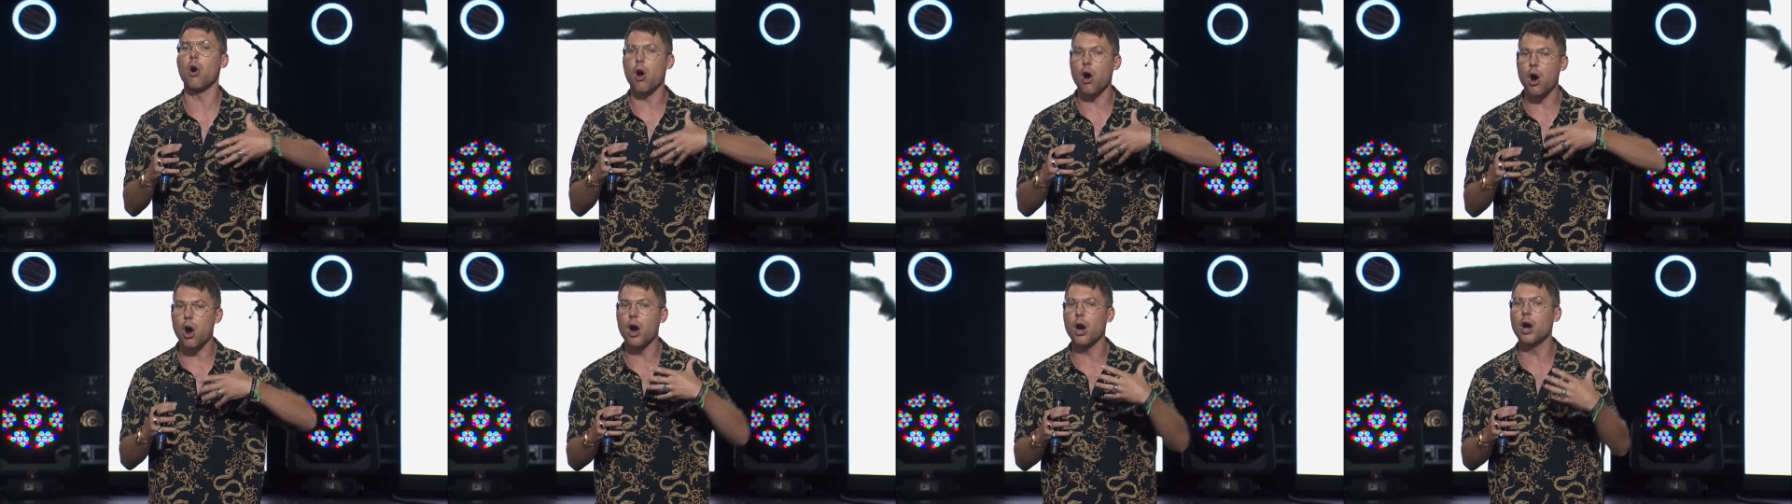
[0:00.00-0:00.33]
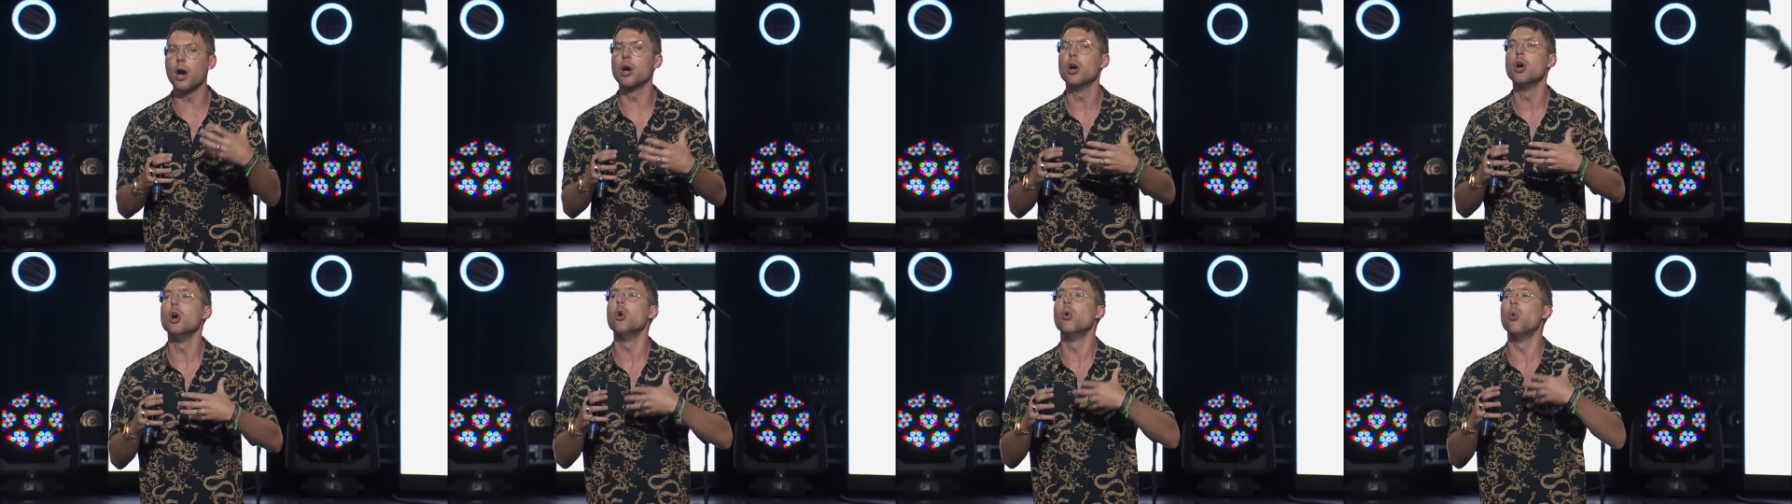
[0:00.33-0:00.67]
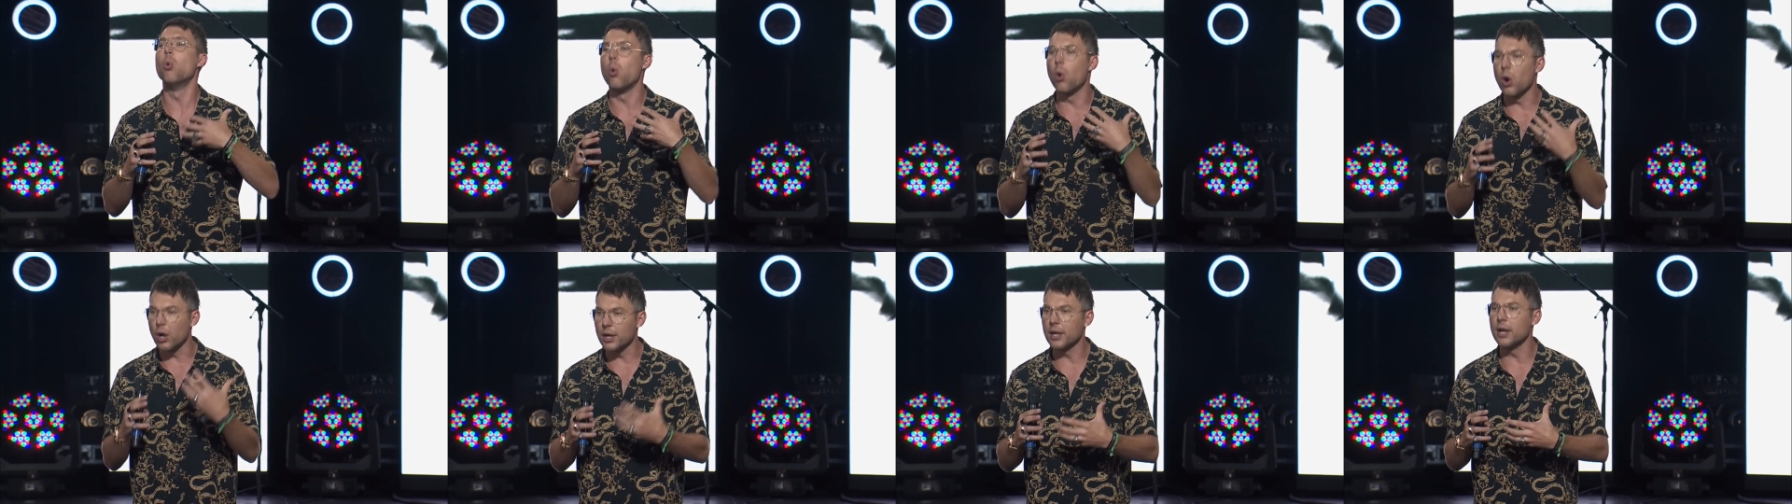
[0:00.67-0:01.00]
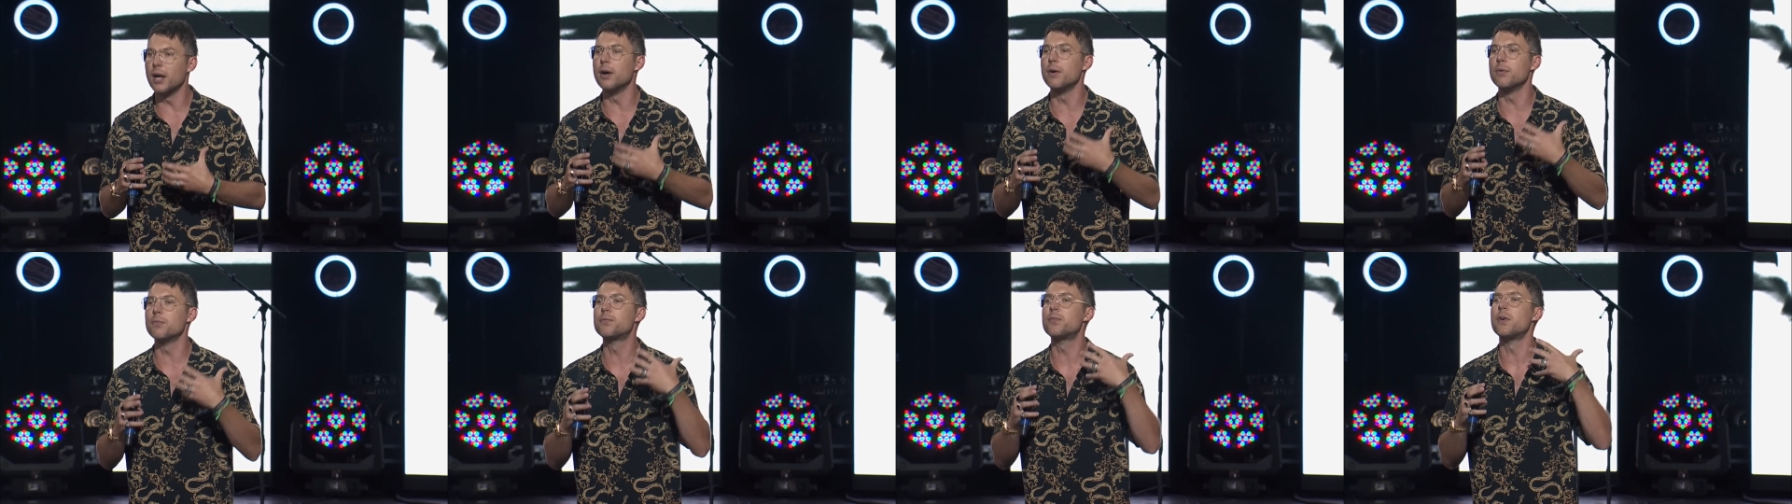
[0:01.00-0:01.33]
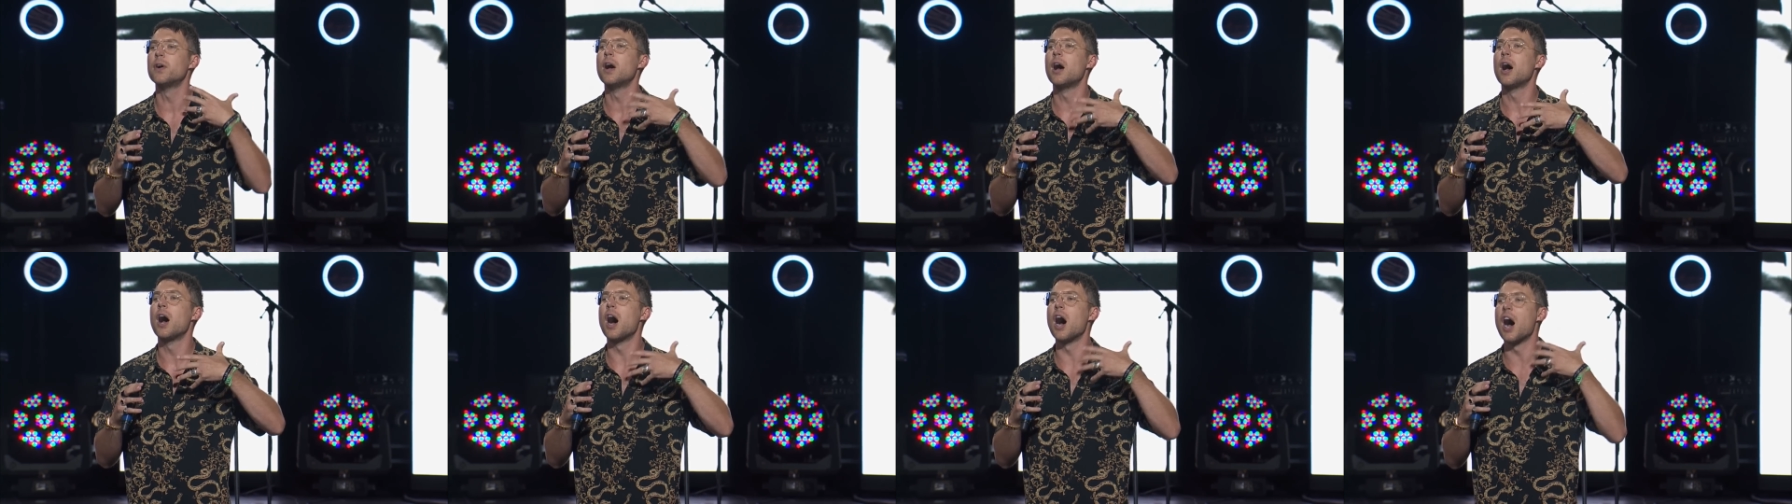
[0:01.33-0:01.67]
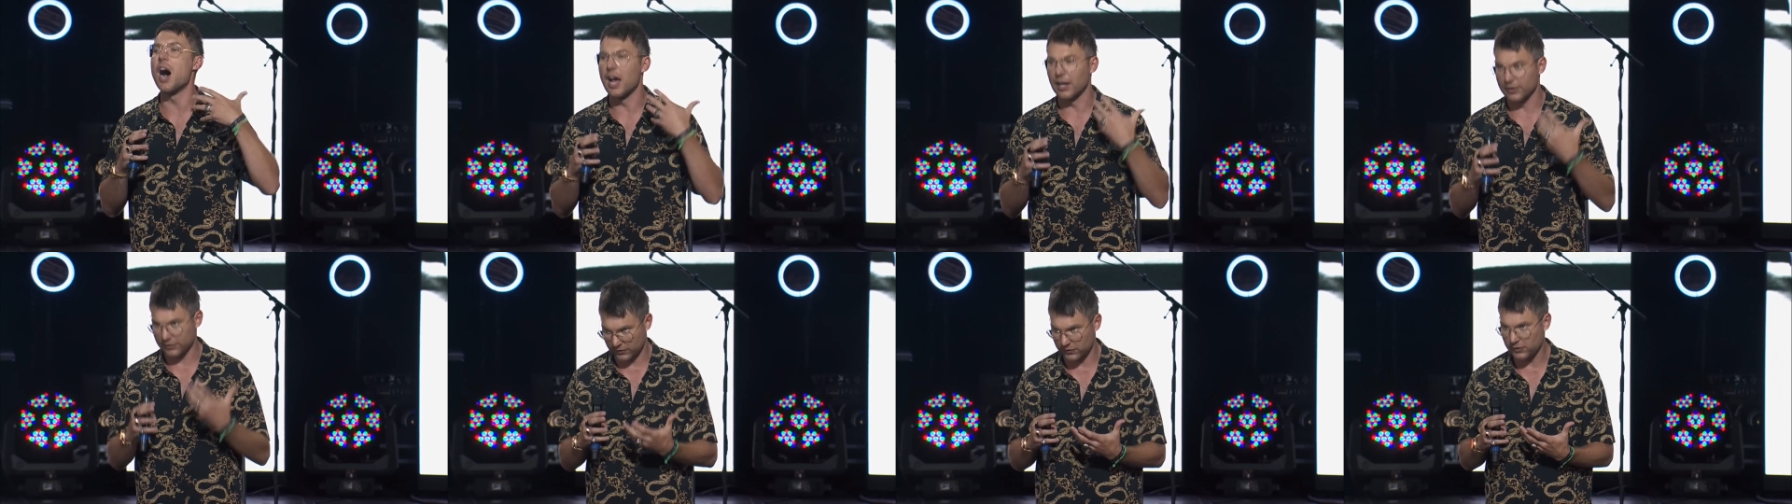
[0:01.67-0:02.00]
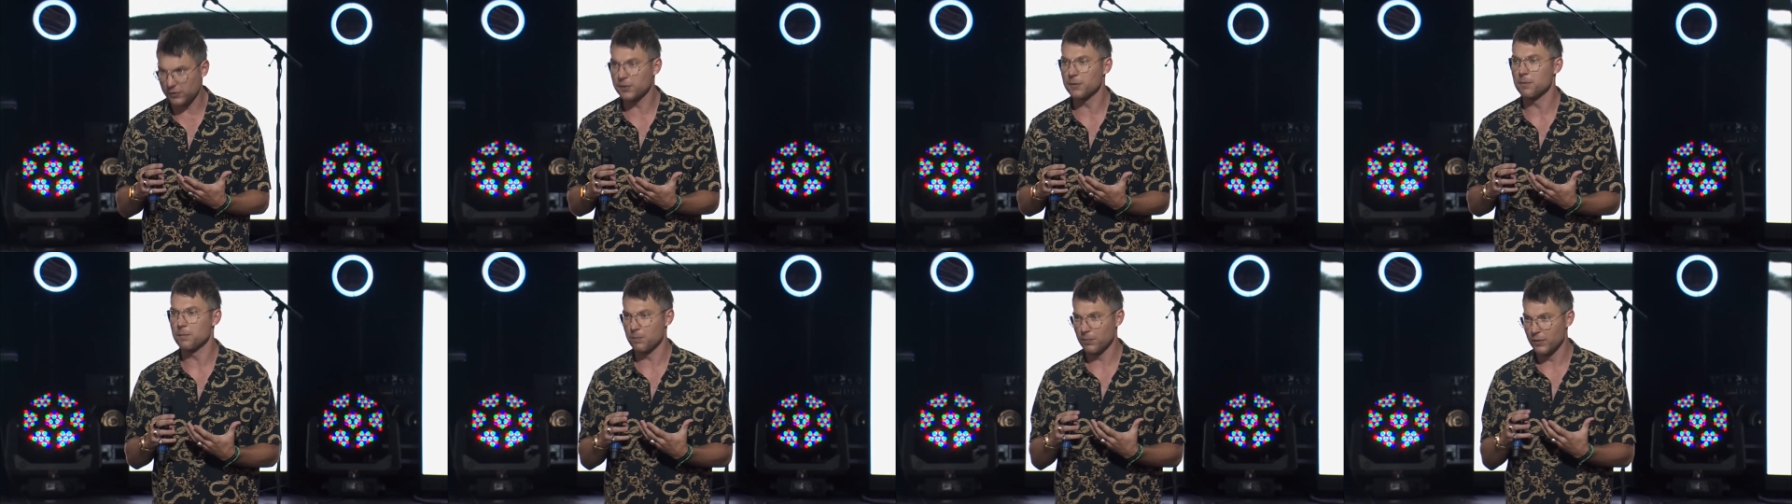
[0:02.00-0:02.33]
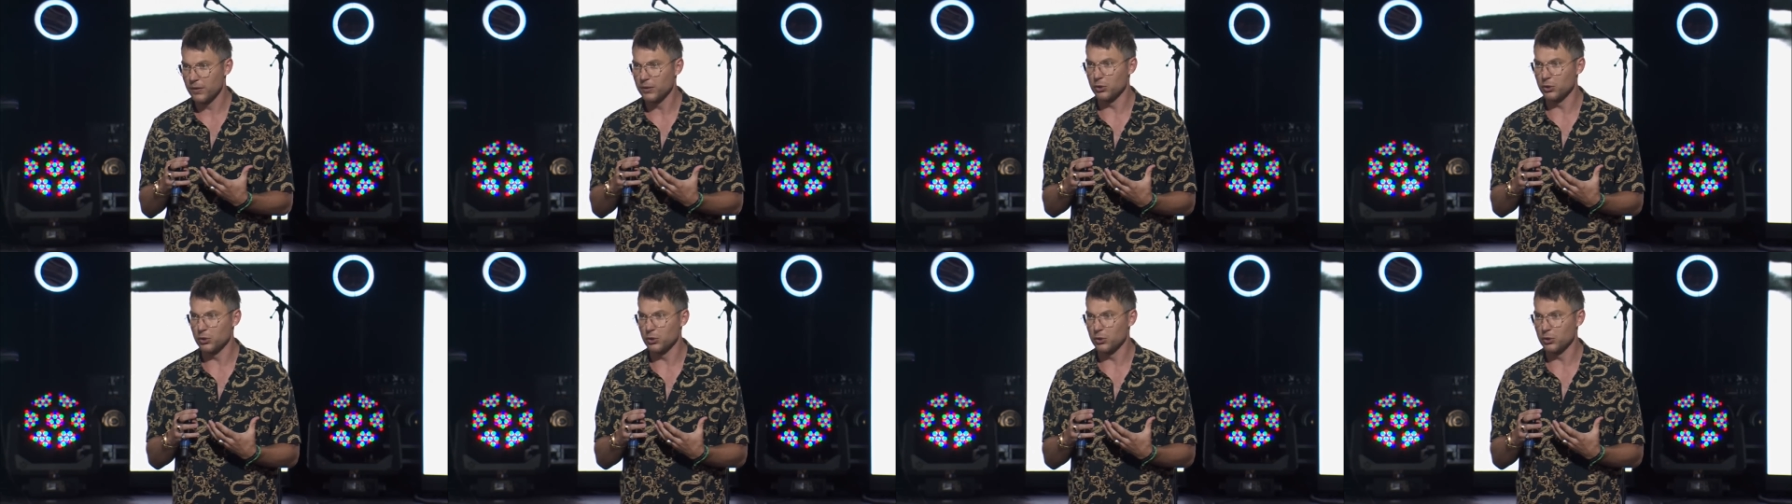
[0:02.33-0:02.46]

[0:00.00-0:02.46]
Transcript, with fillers: are one of us,